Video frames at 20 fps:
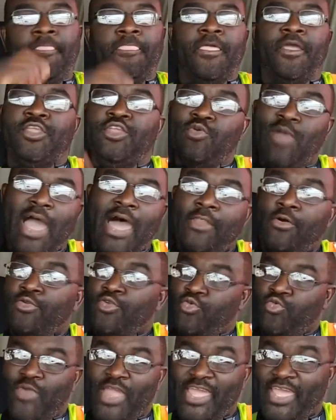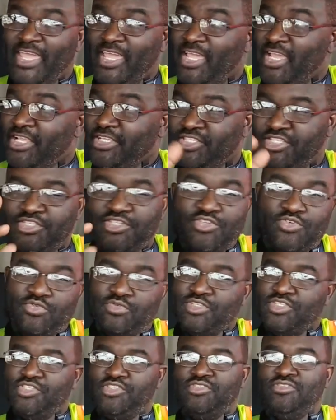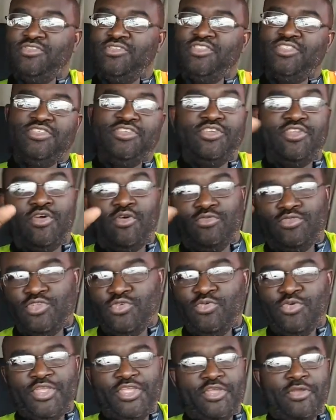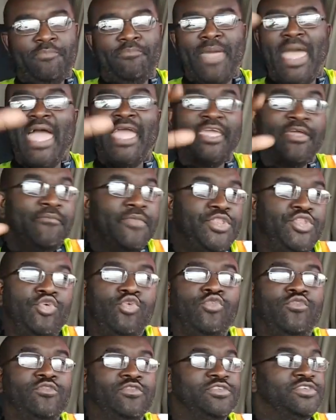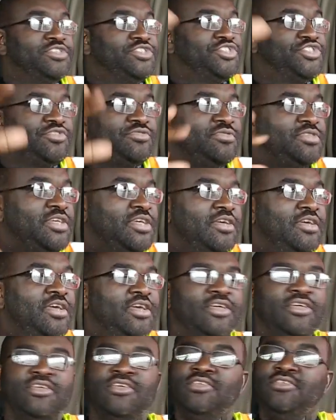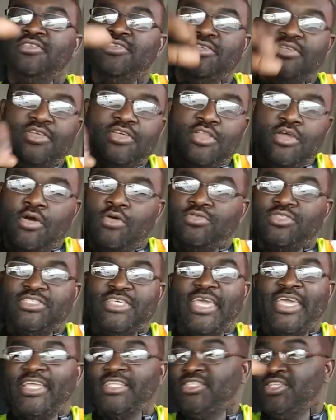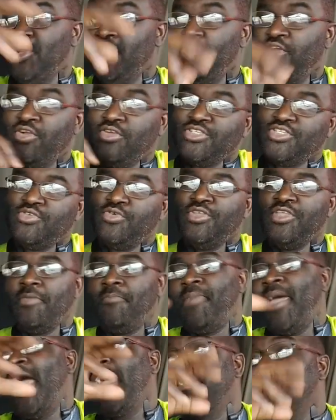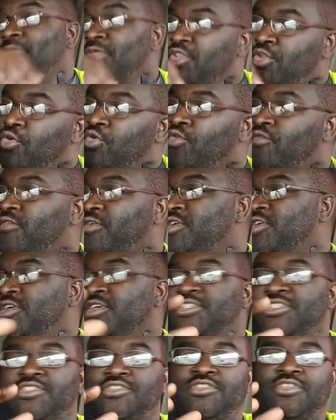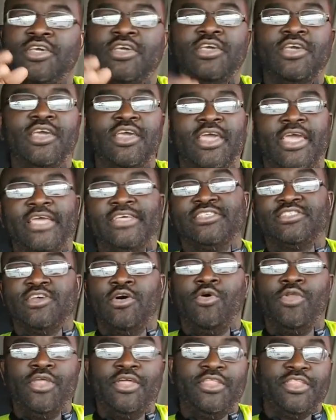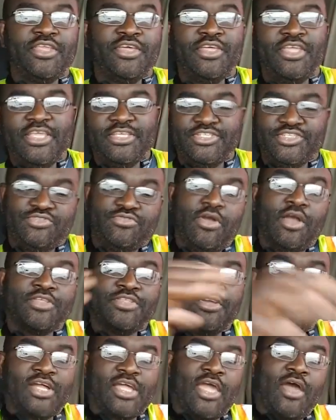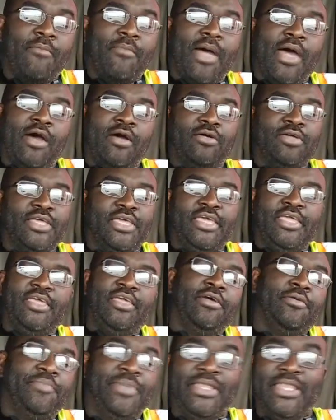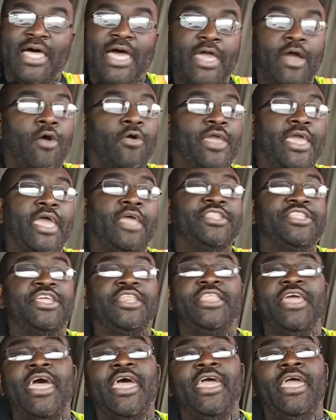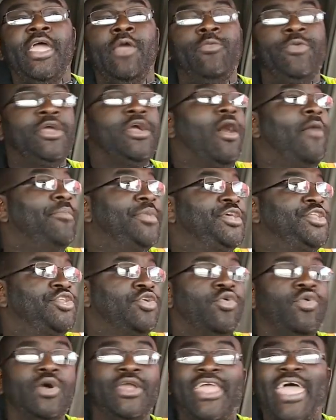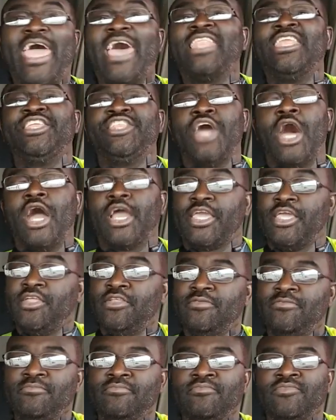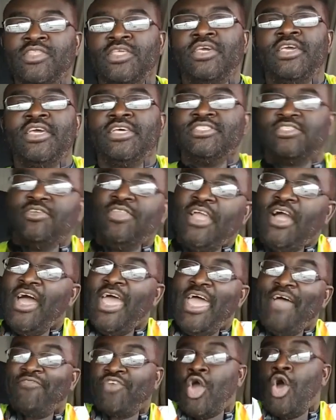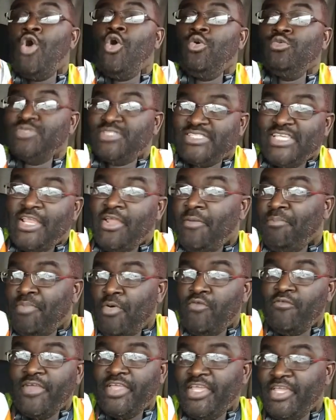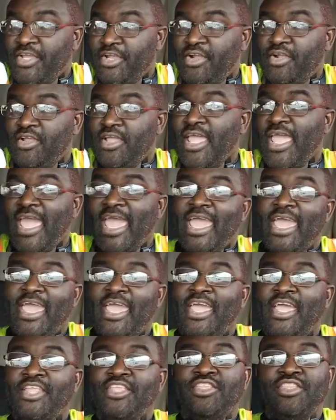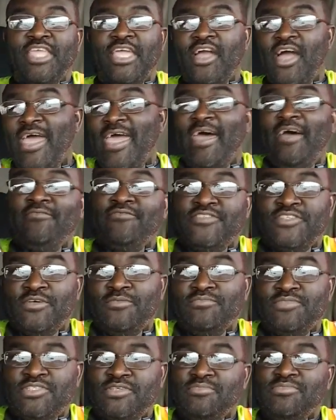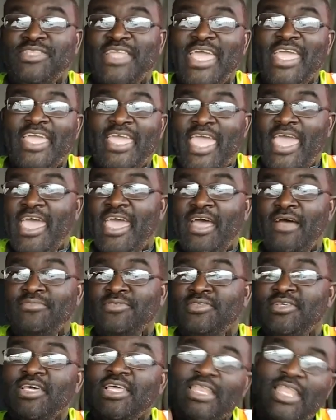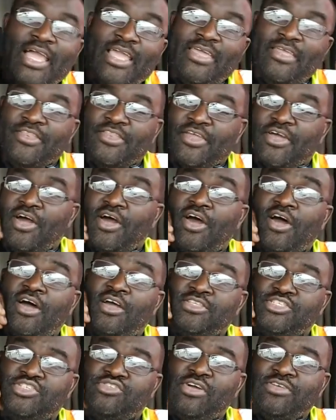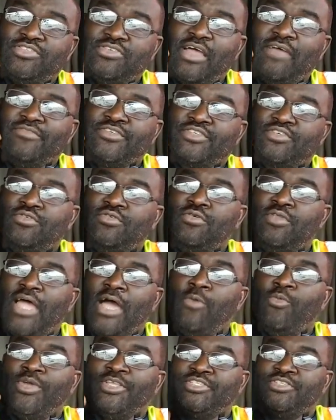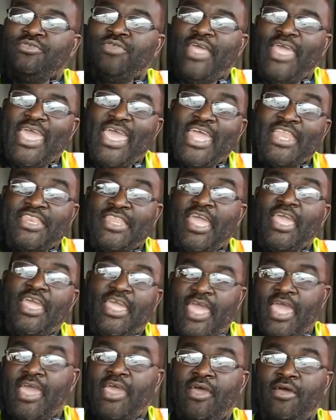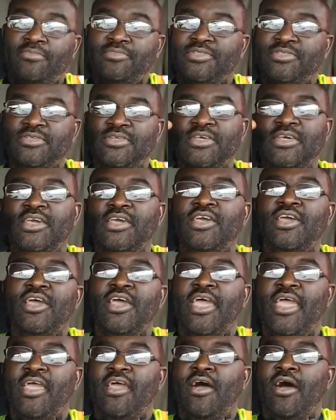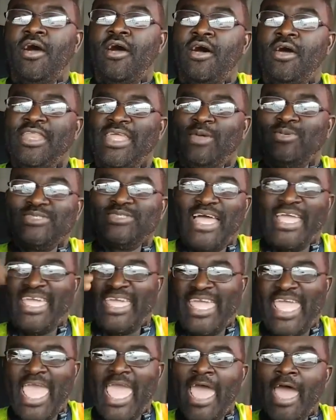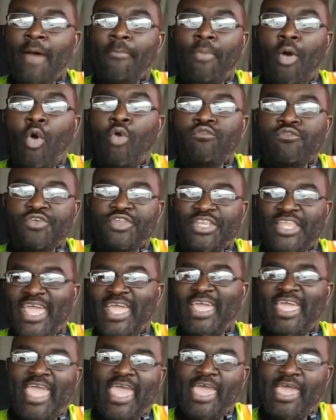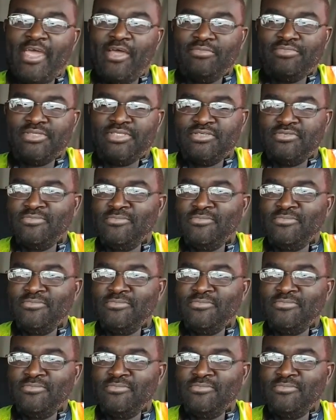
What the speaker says: you out on the range, doing your backing maneuvers, you know, taking turns, doing your backing maneuvers. And so the instructor will come out and he'll be like, okay, today we're going to be doing alley docking. So they're have cones set up over here, and they're going to have some day cabs. Like at the truck driving school I went to, they had day cabs. They was like cab over day cabs.